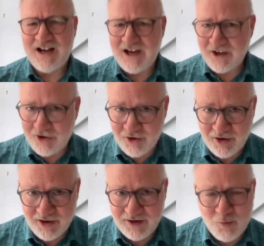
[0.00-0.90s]
I'm going
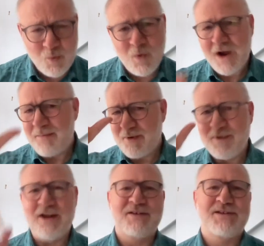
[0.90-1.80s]
to wipe them
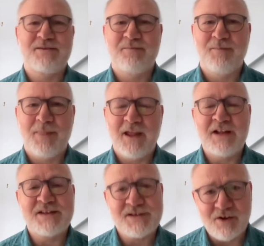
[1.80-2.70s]
out
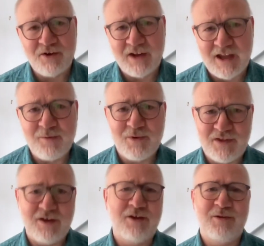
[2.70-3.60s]
and start again
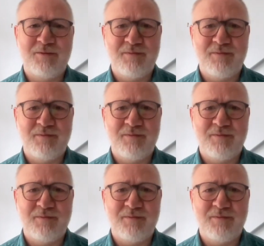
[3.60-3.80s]
with you.